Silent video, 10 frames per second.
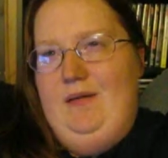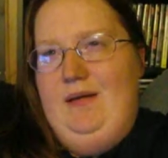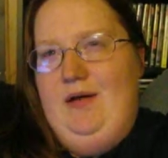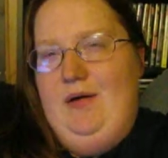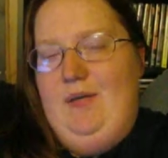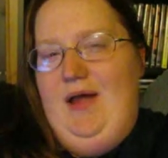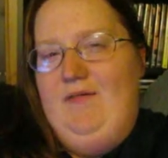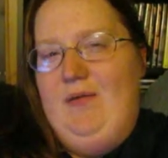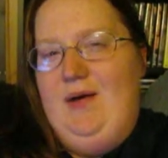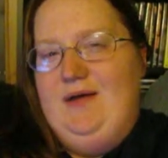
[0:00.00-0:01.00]
you know,
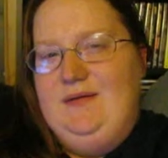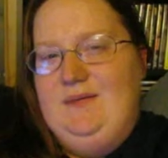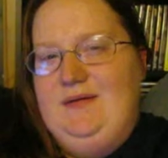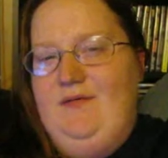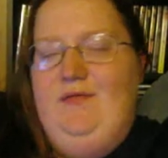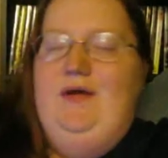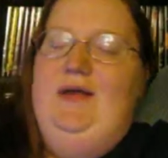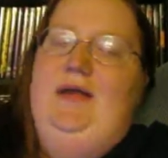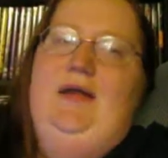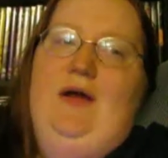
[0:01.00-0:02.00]
everywhere else I was over
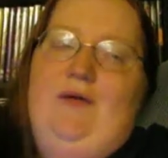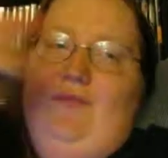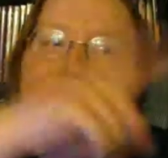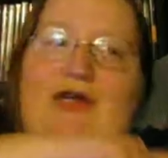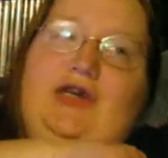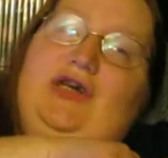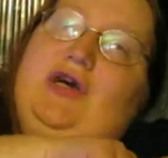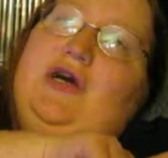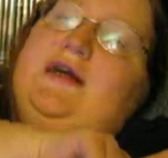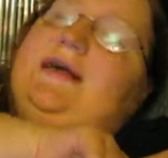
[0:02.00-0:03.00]
in, you know,
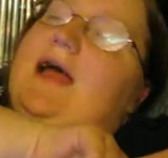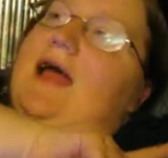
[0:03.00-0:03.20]
registers,